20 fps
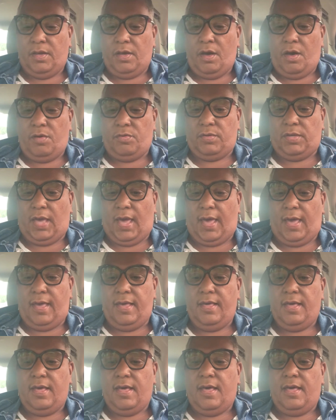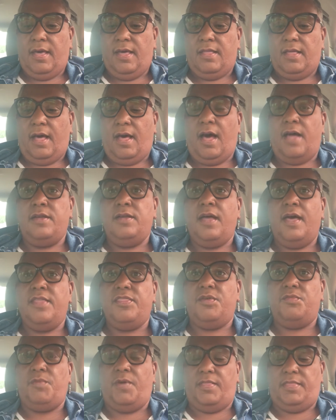Okay.
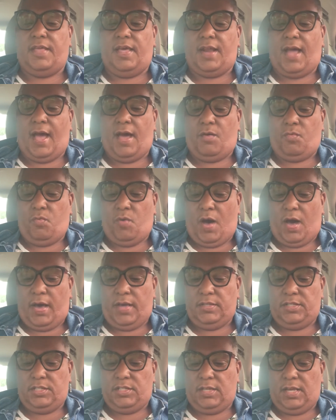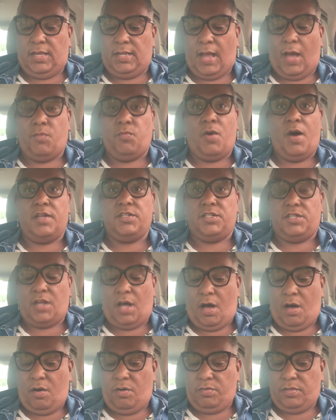Another one that I watch, and I watch it
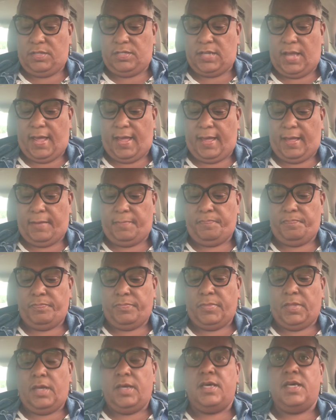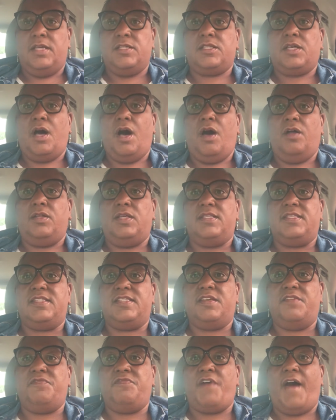all the time, is called
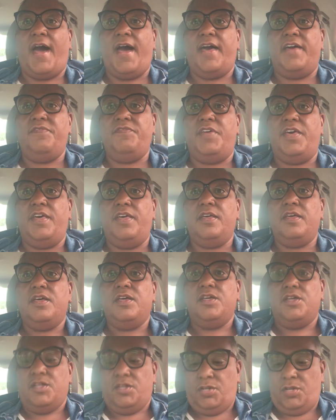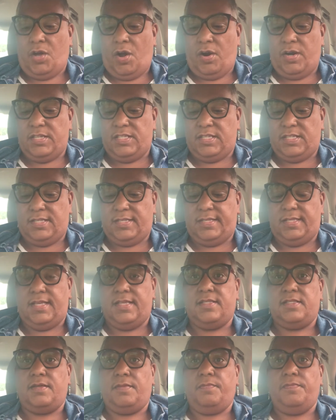Surviving
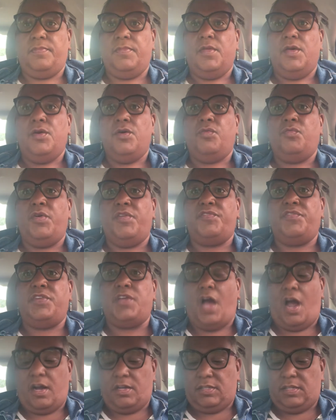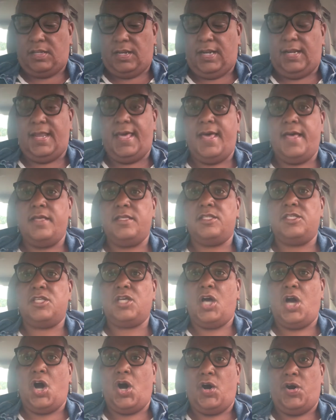Narcissism with Dr. Les
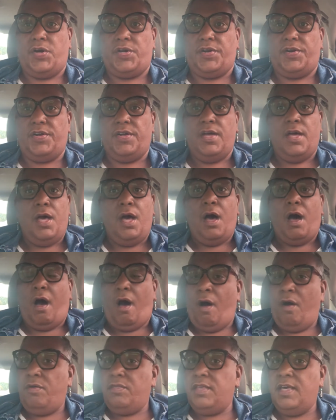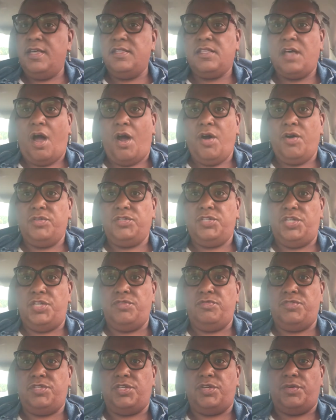Carter. All these are on
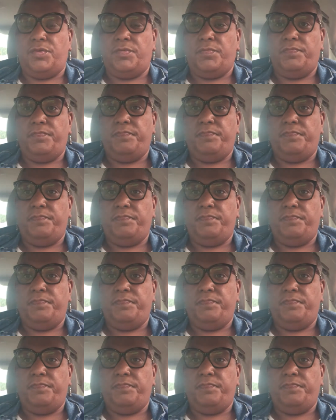YouTube.